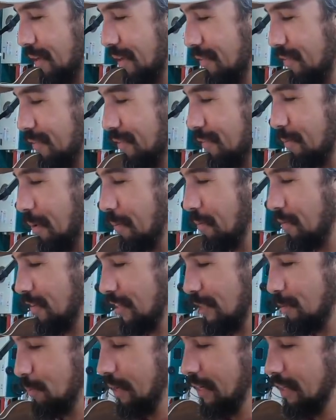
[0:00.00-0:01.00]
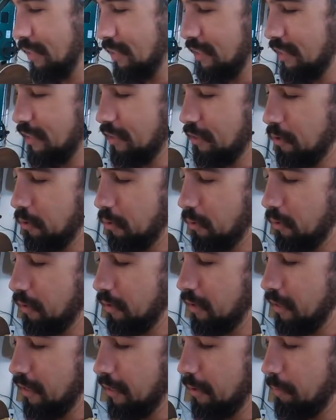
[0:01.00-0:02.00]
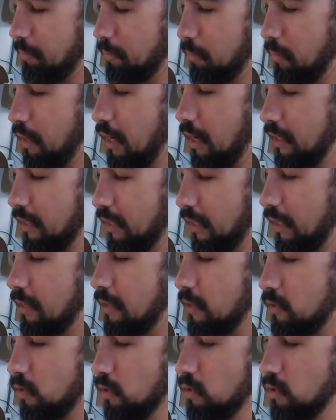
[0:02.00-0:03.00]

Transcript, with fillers: uh, remember if it's Spanish cedar or um, mahogany. So